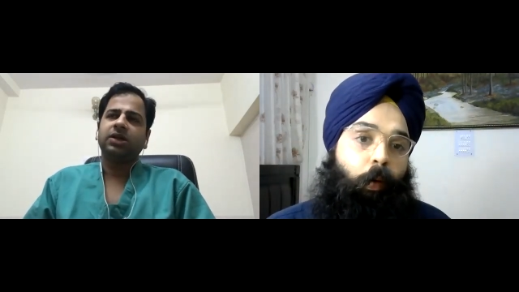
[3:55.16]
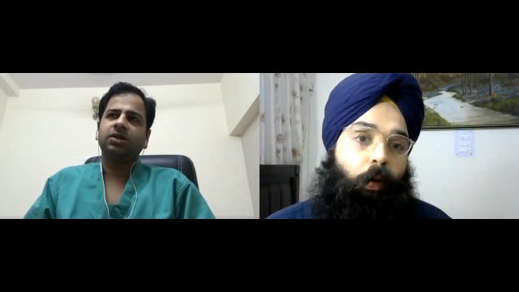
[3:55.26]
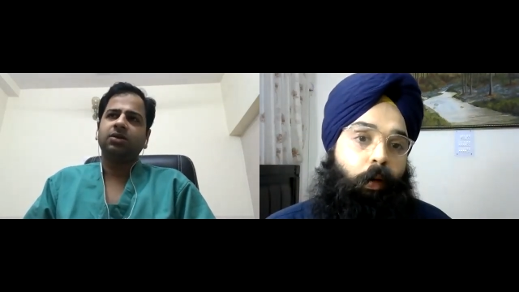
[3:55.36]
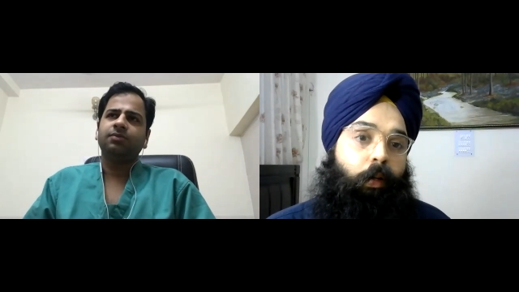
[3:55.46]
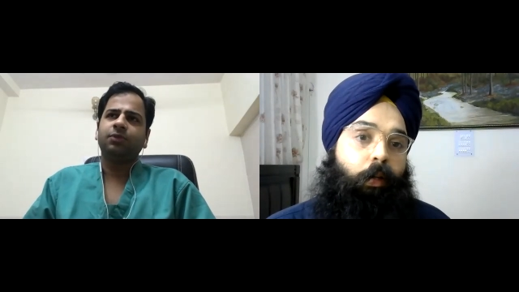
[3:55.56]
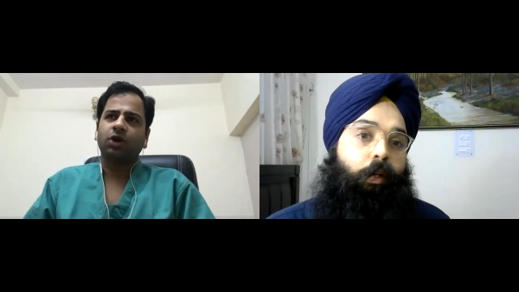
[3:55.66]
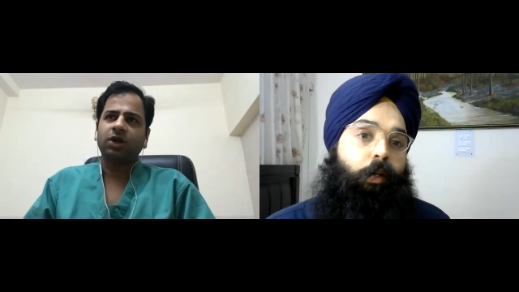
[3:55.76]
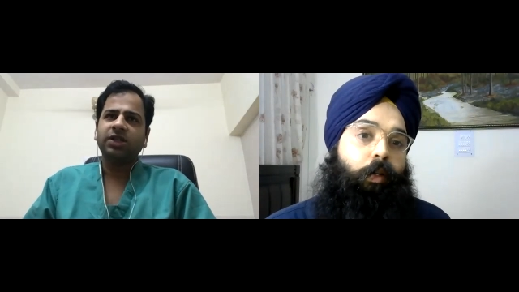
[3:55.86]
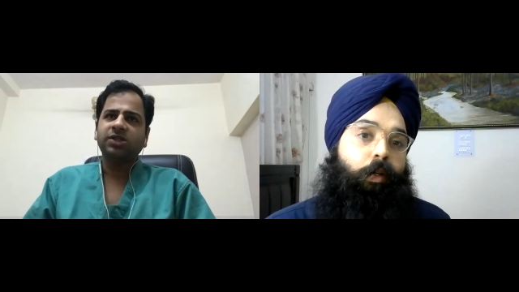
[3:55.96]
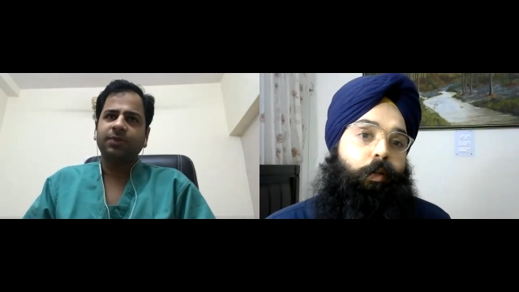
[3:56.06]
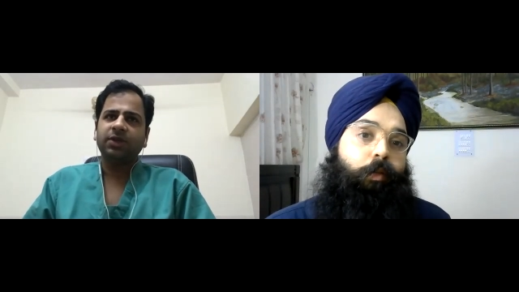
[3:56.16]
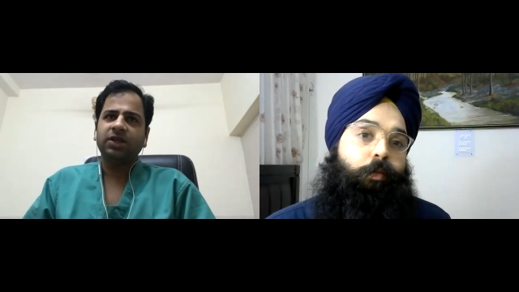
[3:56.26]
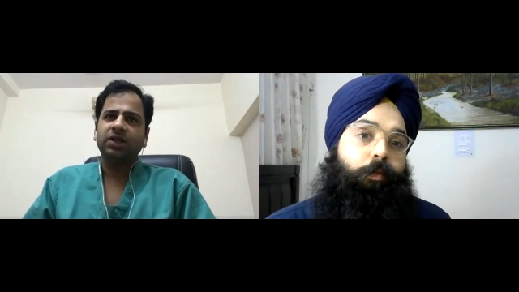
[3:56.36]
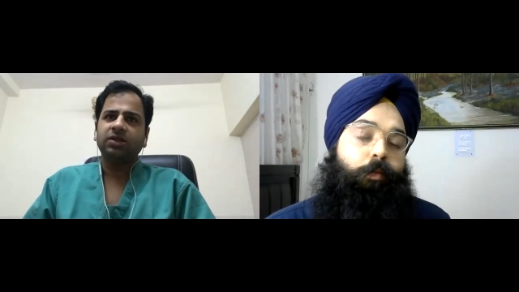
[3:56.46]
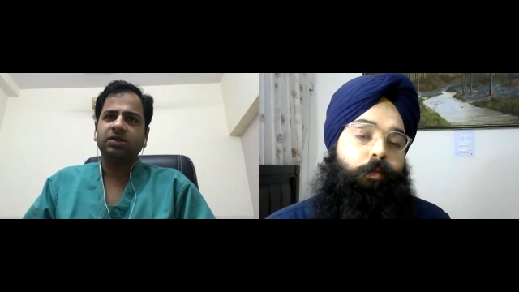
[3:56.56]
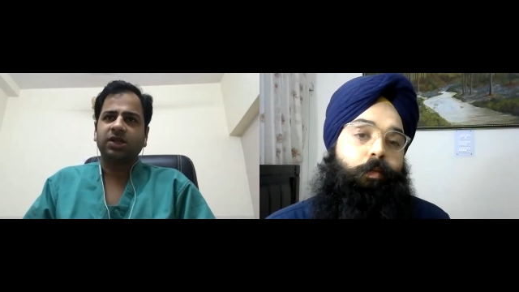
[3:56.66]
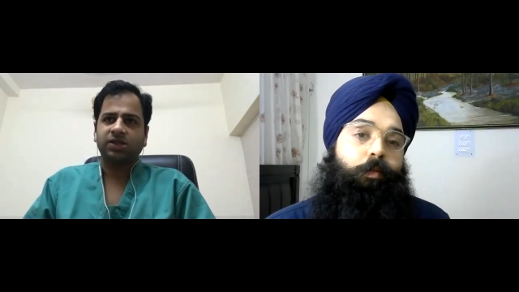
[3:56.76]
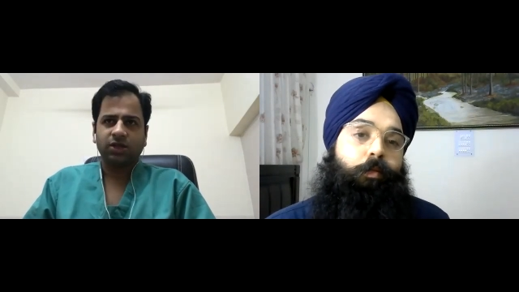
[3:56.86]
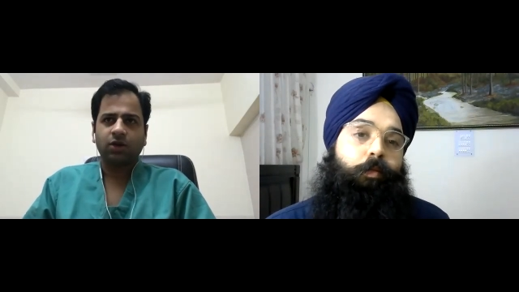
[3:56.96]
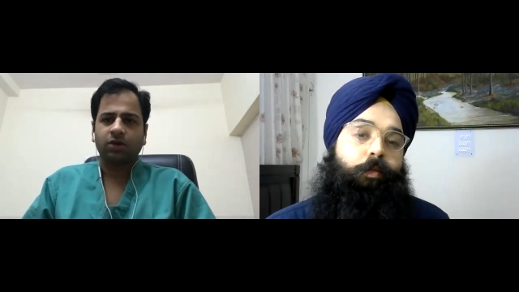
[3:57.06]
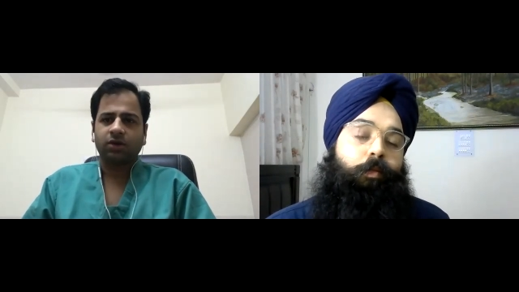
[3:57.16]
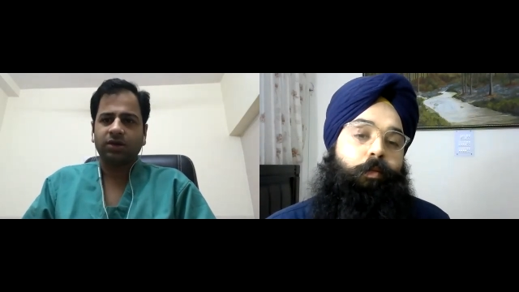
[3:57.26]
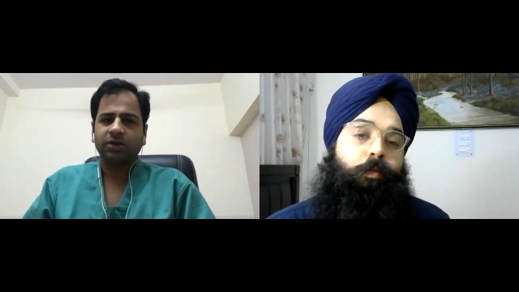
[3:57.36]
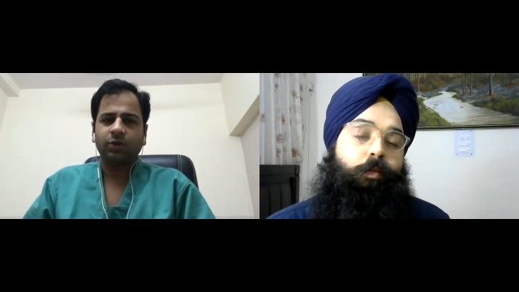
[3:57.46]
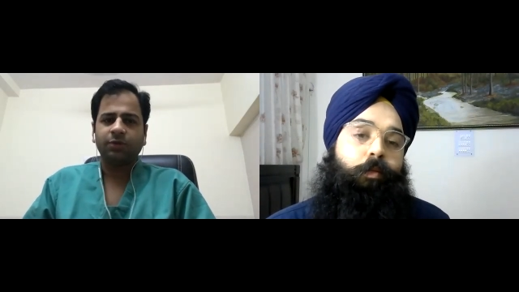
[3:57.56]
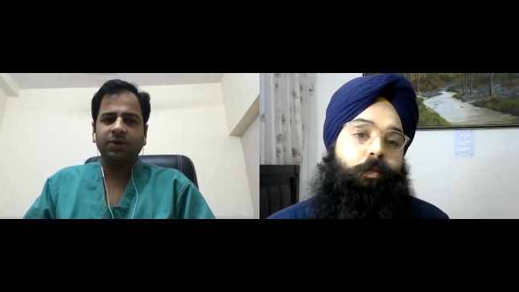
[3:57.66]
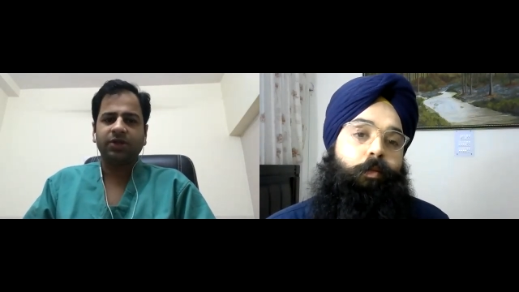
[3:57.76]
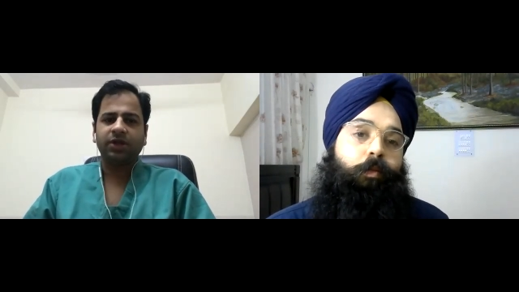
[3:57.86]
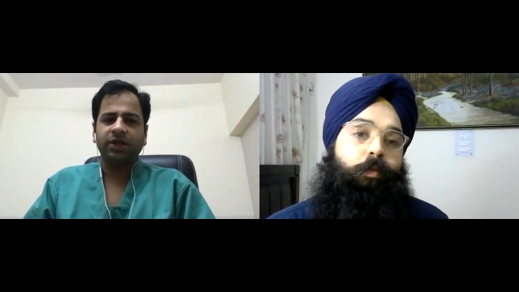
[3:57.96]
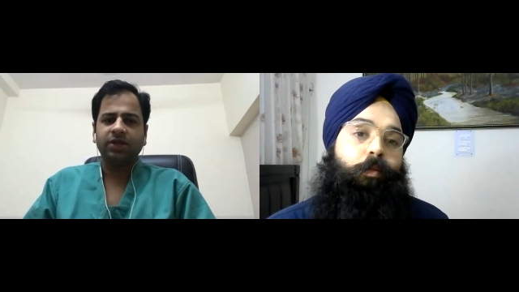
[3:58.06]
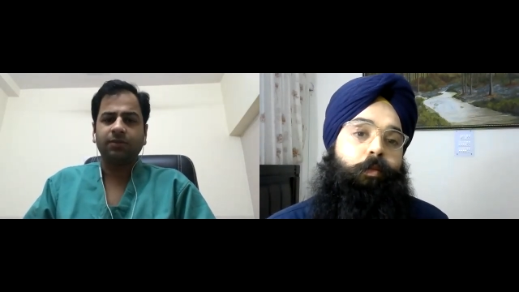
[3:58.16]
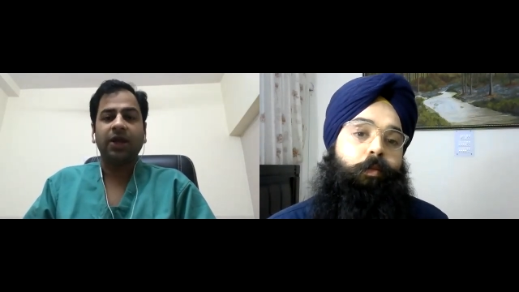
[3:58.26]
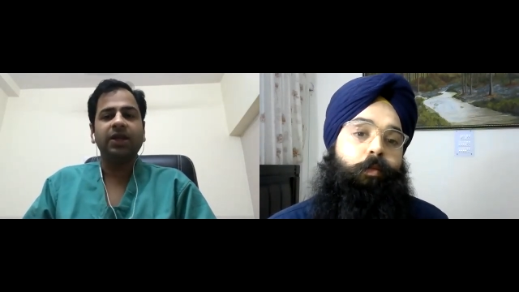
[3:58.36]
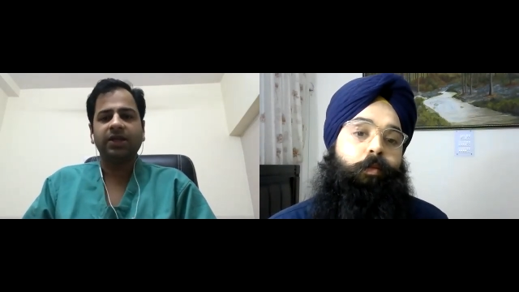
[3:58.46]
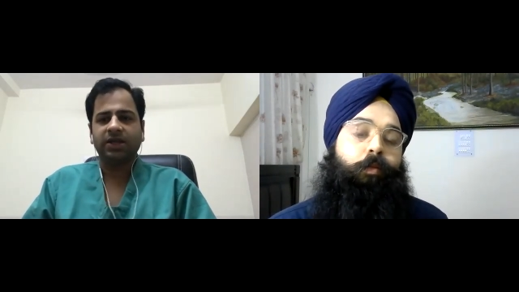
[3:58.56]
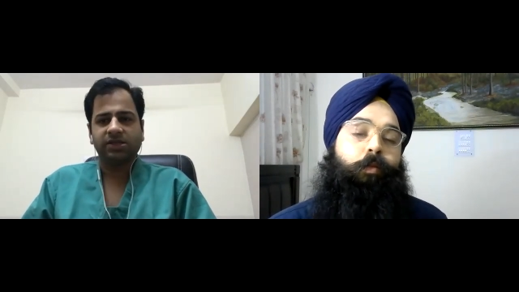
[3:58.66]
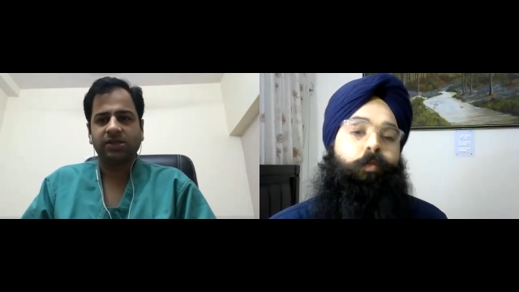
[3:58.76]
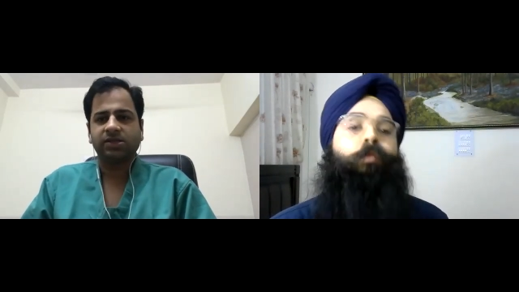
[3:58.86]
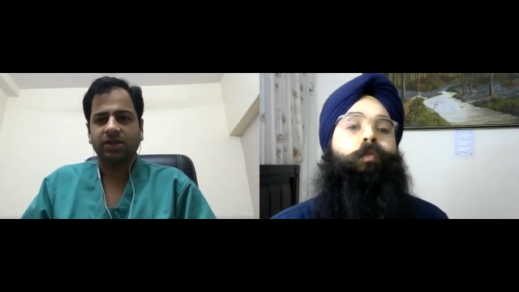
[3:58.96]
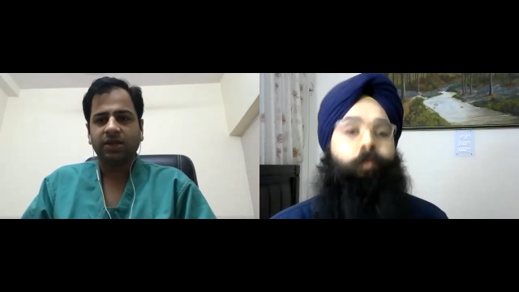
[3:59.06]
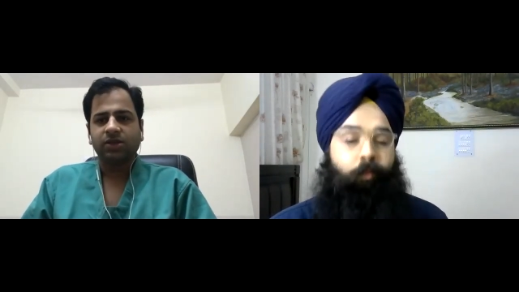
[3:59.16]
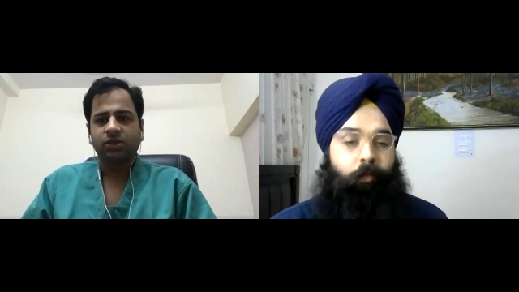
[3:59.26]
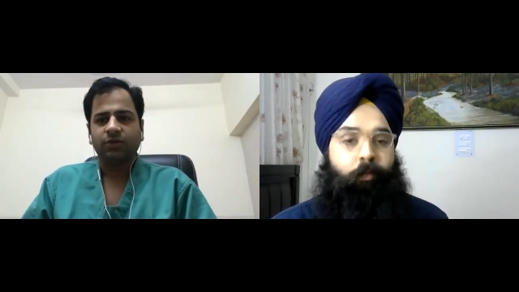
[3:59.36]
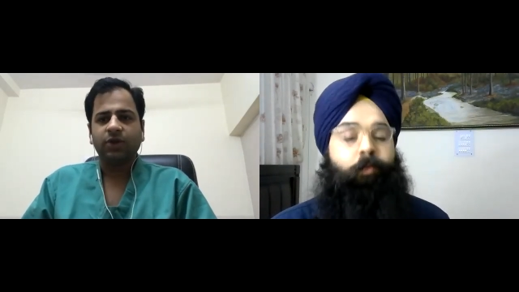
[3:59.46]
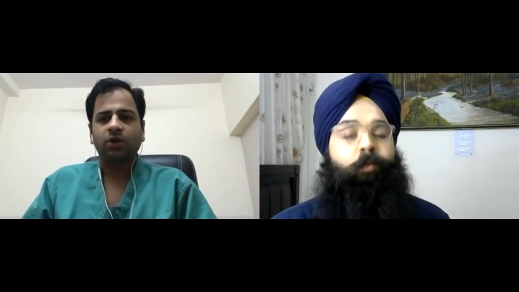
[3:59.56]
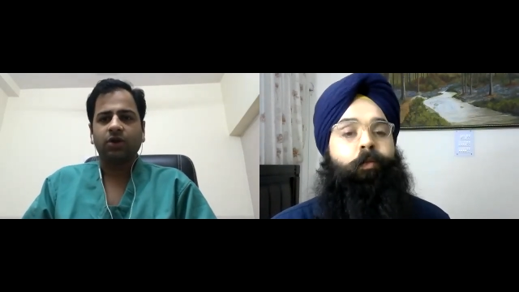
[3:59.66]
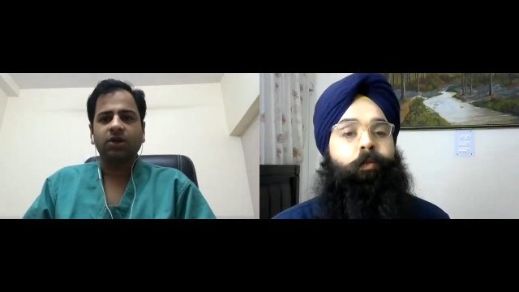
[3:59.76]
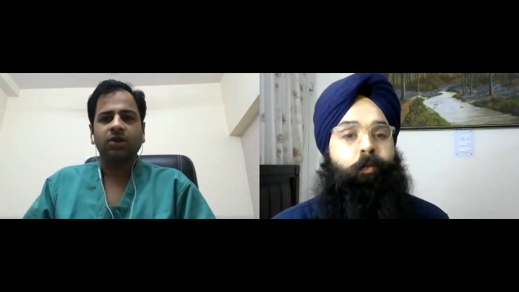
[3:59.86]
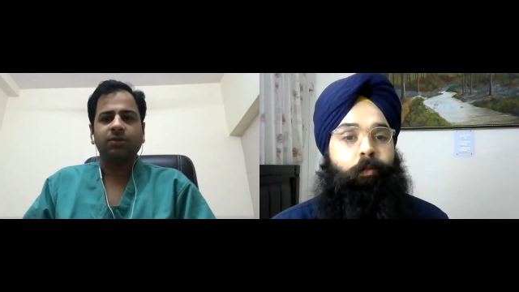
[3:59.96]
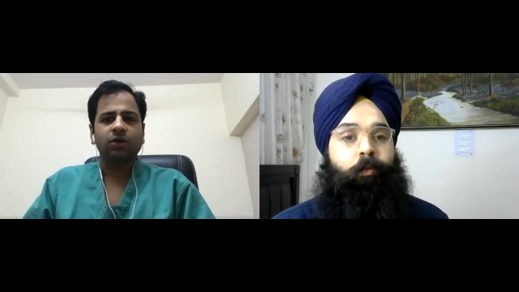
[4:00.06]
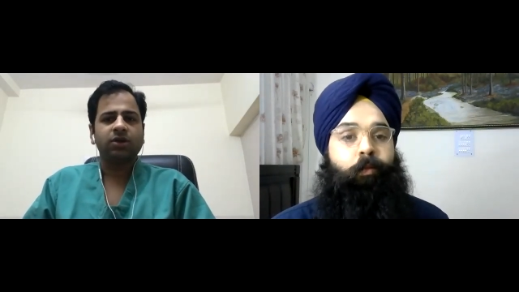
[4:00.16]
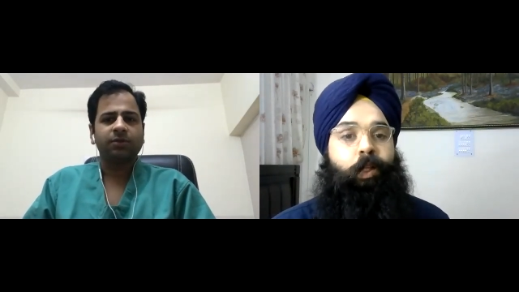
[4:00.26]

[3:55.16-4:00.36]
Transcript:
Speaker 1: uh, broadly speaking such a doctor would be treating mild cases so we are talking about a